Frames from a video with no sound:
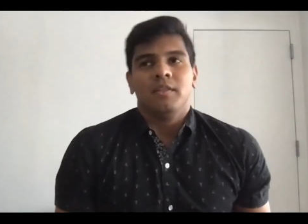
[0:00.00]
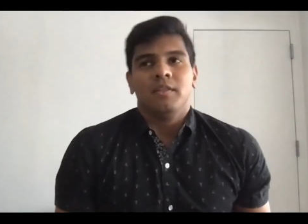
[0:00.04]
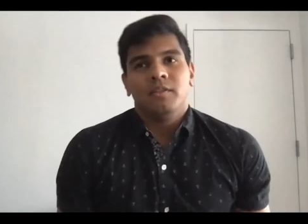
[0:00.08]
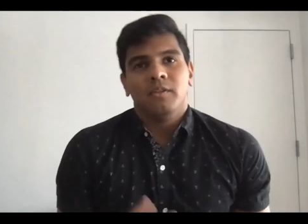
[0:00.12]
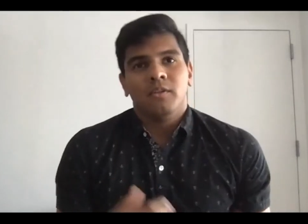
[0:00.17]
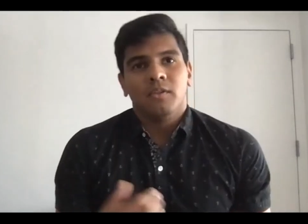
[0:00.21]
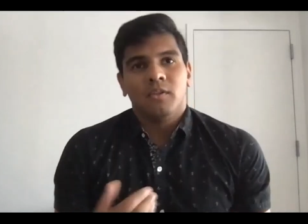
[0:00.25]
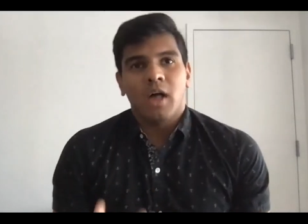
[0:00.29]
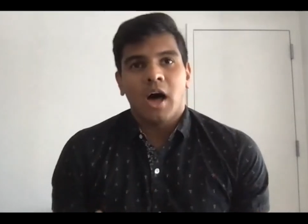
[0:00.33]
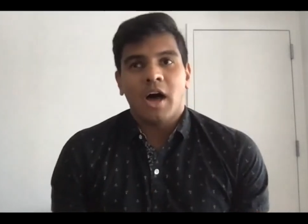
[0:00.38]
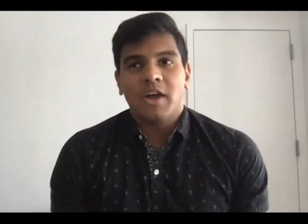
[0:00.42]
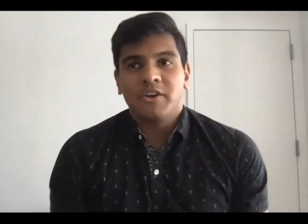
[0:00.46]

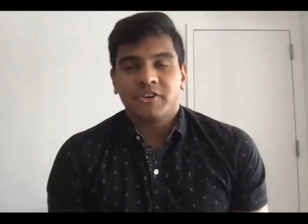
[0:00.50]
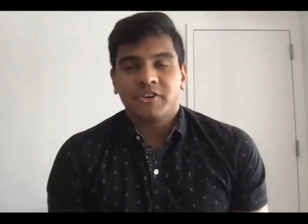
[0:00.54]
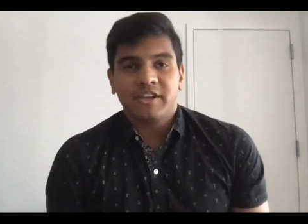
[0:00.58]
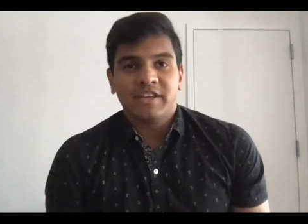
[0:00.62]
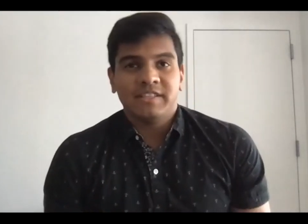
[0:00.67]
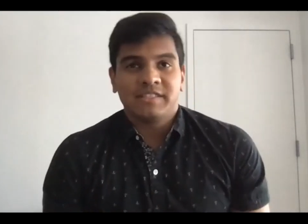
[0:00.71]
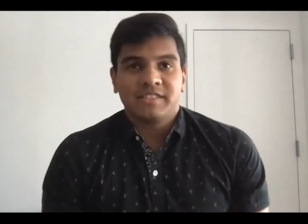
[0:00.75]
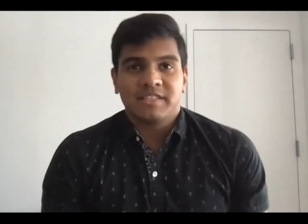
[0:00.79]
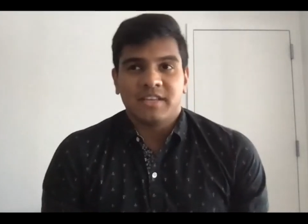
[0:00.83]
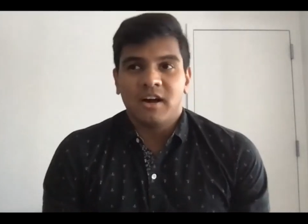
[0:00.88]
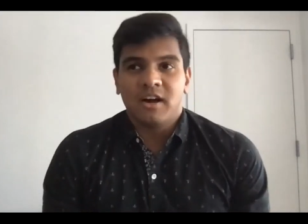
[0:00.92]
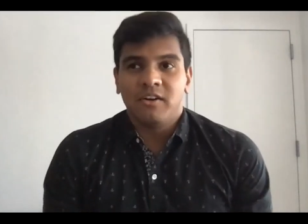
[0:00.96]
laundry
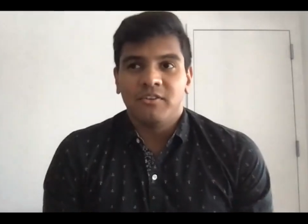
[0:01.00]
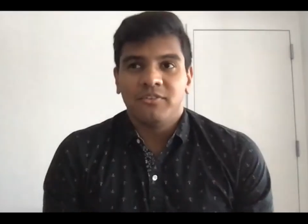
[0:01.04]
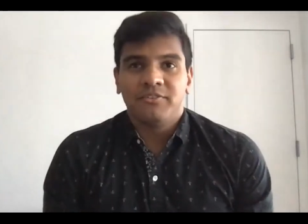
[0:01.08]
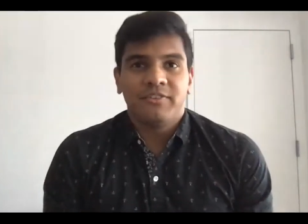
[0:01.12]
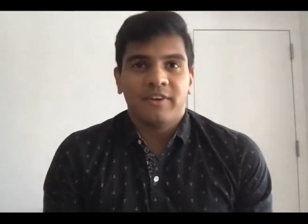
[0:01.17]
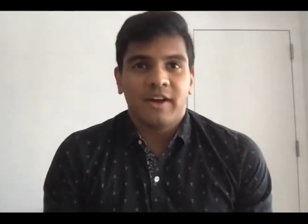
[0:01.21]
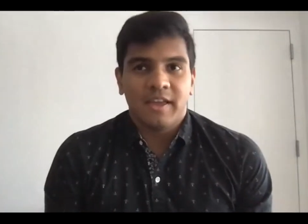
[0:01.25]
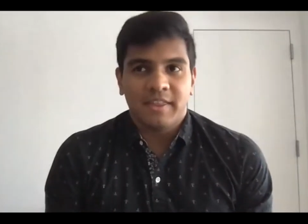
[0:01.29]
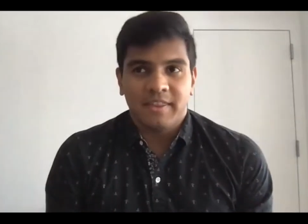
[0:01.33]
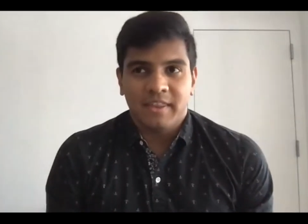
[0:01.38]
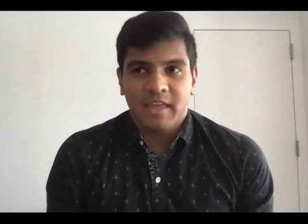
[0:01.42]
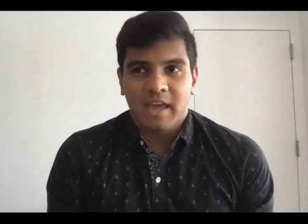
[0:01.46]
itself,
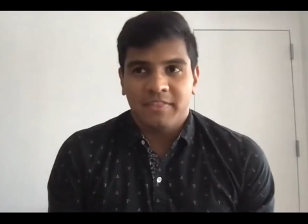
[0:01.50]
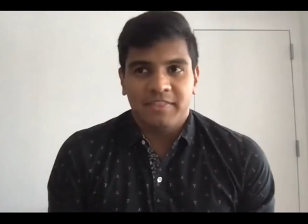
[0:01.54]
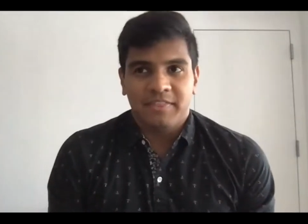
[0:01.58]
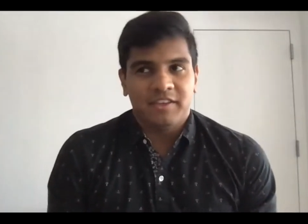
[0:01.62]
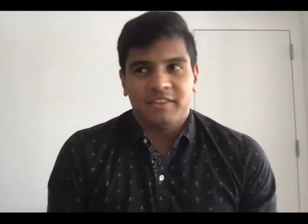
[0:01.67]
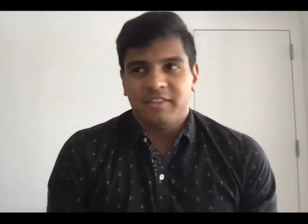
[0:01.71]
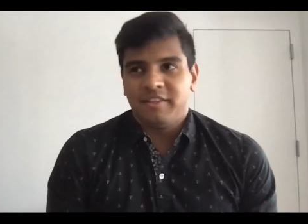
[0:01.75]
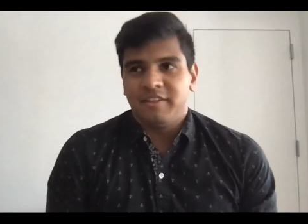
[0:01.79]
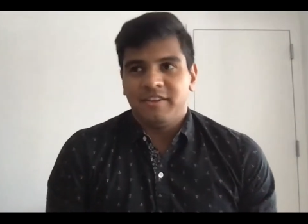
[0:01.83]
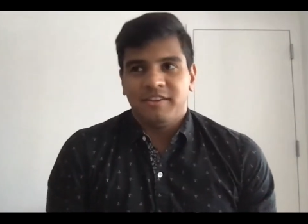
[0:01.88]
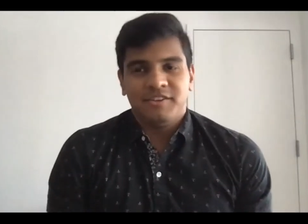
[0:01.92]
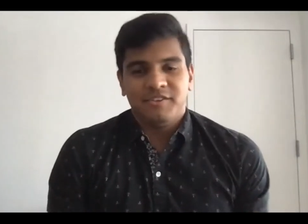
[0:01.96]
I
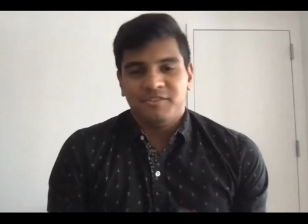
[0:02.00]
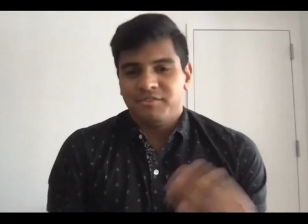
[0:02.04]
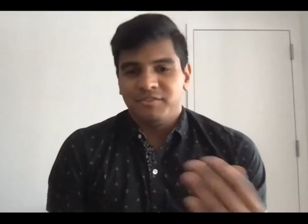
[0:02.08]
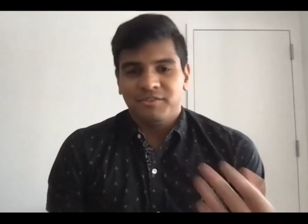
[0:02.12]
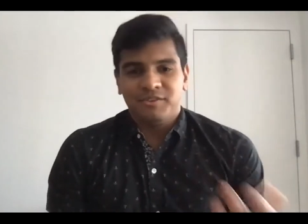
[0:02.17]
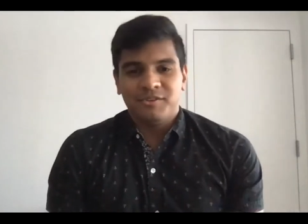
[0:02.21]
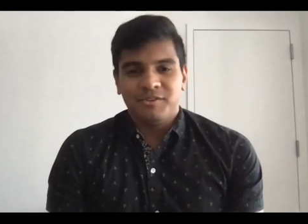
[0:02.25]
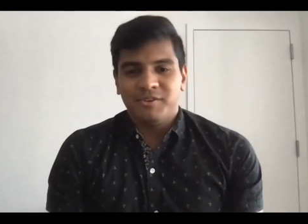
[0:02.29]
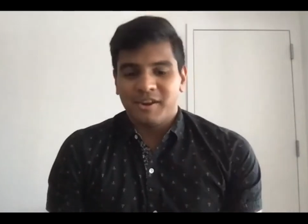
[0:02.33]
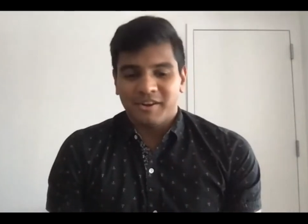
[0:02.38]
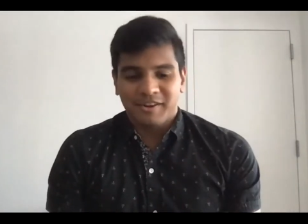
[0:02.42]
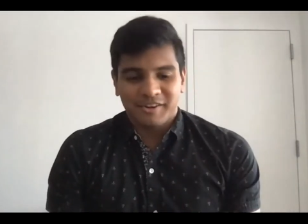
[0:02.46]
think that
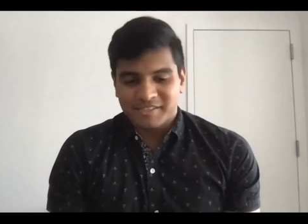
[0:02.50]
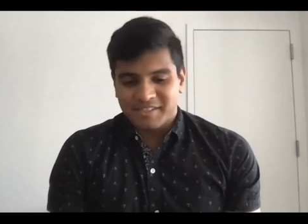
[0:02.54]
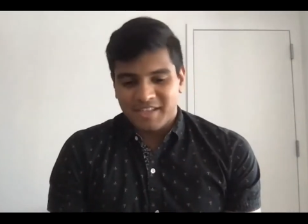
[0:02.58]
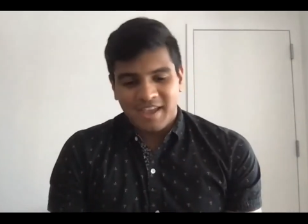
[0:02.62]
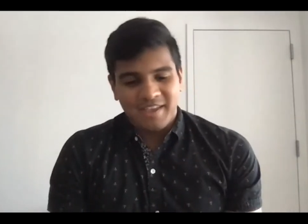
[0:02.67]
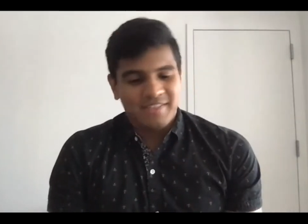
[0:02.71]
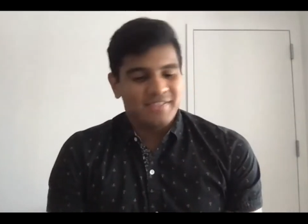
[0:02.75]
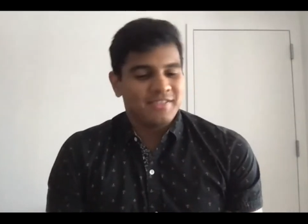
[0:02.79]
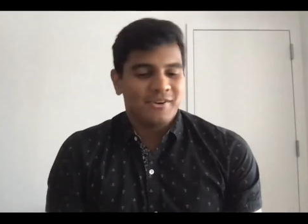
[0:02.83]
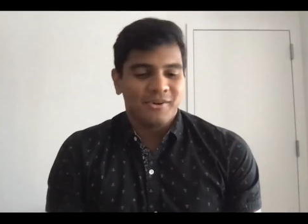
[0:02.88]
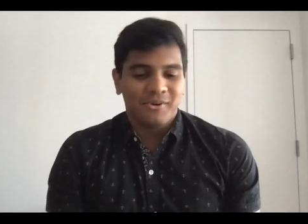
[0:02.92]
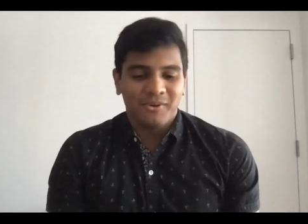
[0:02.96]
you
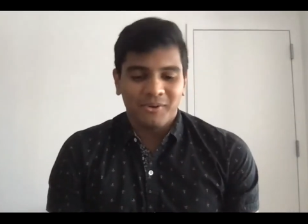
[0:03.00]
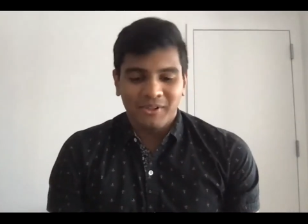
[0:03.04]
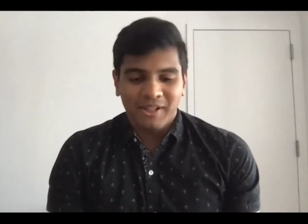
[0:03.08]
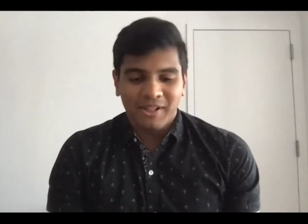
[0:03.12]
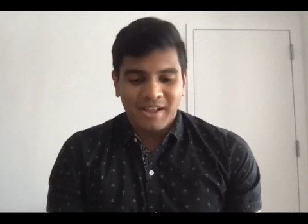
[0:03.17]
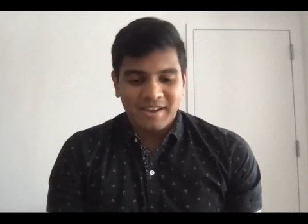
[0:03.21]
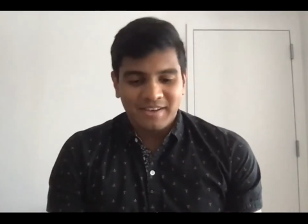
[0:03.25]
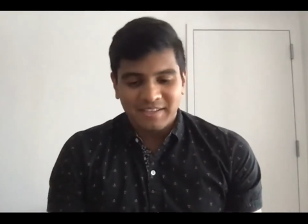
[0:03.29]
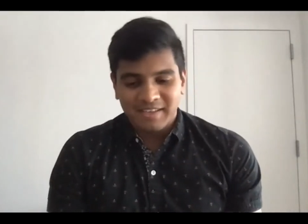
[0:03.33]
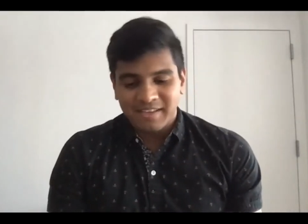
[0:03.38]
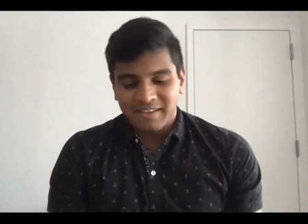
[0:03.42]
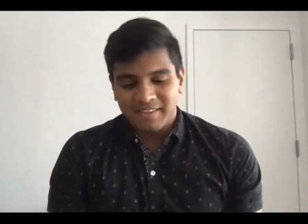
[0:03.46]
understand the whole
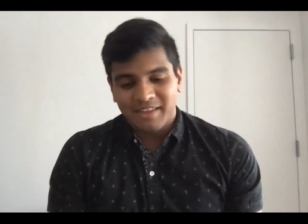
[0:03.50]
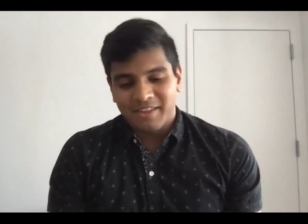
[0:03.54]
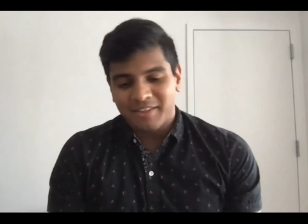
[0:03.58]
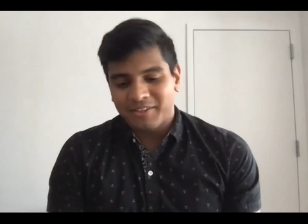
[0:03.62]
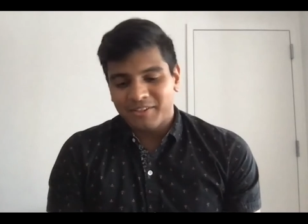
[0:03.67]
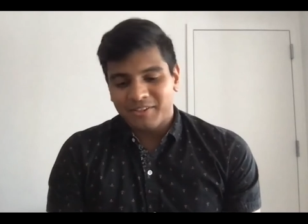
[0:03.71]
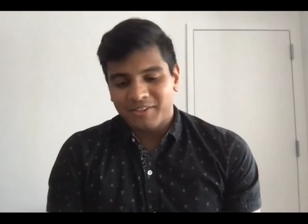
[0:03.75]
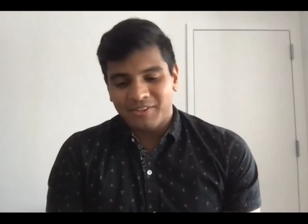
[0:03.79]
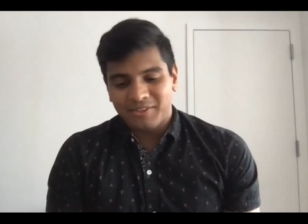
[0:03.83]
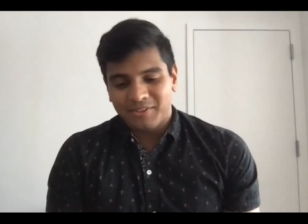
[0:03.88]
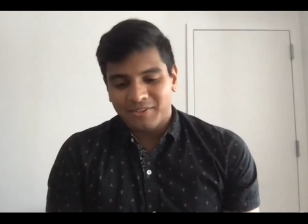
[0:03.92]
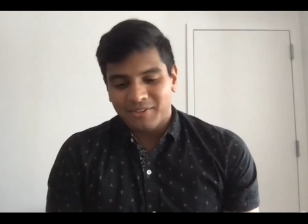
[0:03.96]
idea that
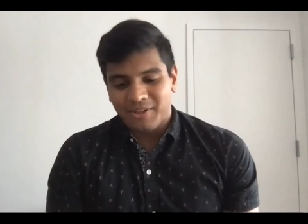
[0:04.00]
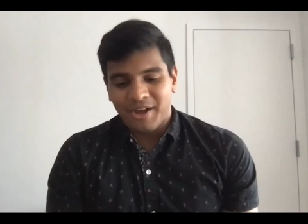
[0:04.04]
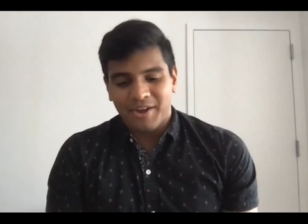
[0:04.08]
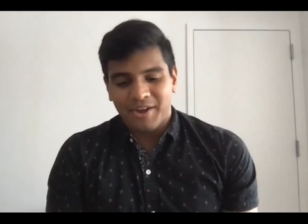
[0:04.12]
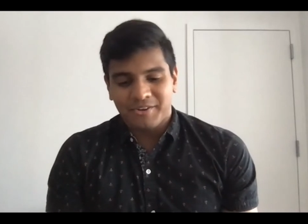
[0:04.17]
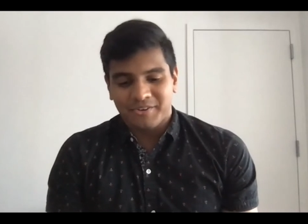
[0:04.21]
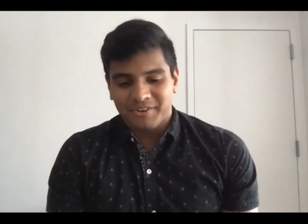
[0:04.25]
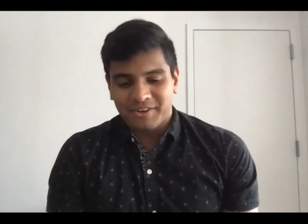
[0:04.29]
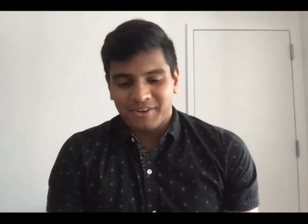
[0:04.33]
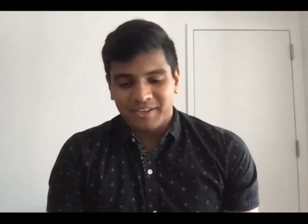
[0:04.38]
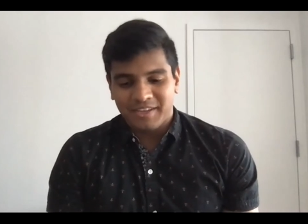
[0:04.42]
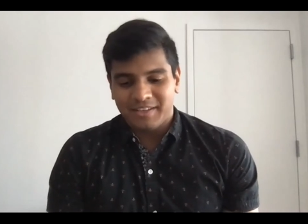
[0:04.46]

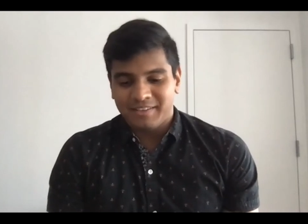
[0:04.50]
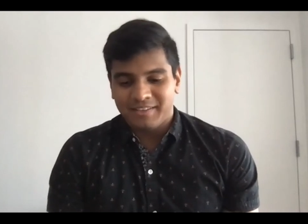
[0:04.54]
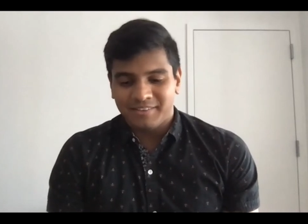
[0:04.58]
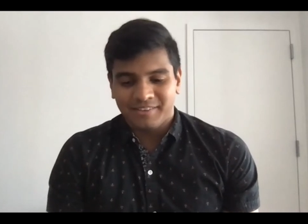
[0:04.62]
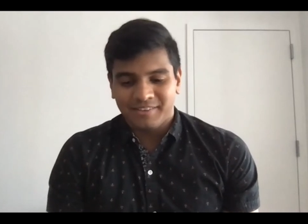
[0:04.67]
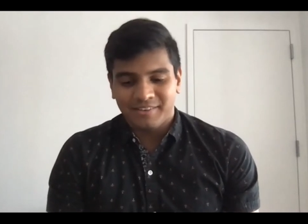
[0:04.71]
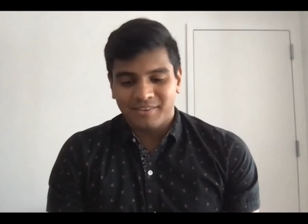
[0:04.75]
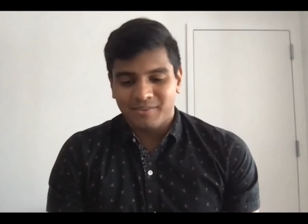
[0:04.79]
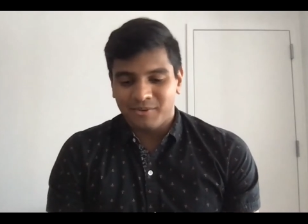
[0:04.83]
laundry can,